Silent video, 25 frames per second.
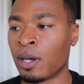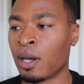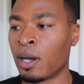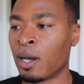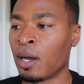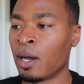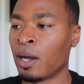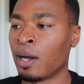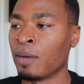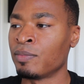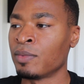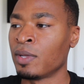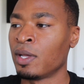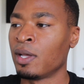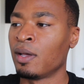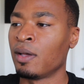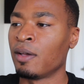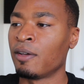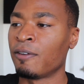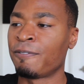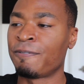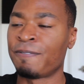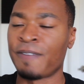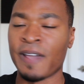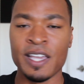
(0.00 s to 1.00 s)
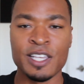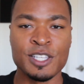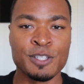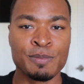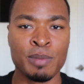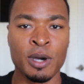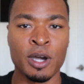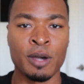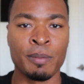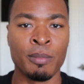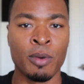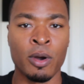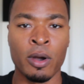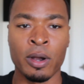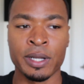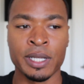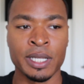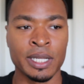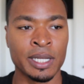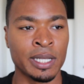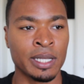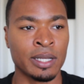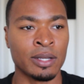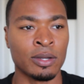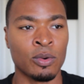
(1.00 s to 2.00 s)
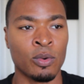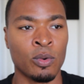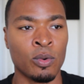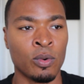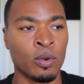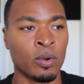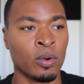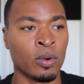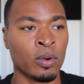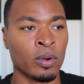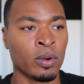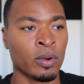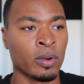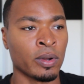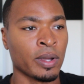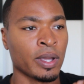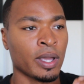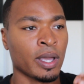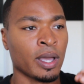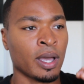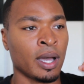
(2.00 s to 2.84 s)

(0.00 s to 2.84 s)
Facebook marketing or